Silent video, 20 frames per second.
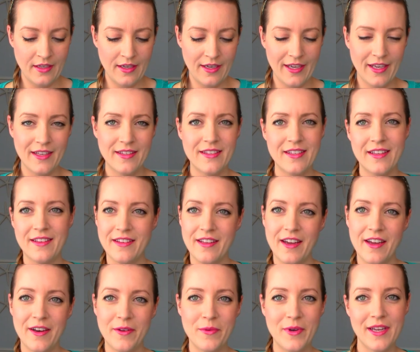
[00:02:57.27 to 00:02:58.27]
I guess that's
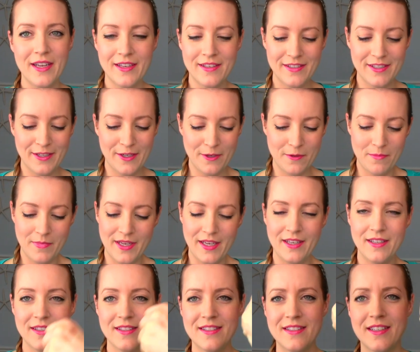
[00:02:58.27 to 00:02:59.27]
kind of what indigo
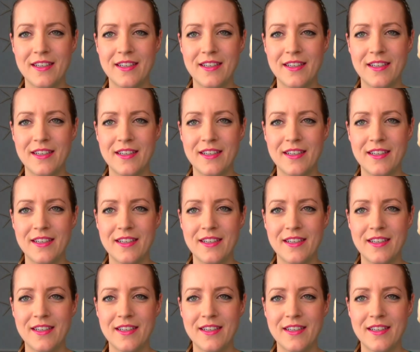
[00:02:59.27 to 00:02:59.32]
means.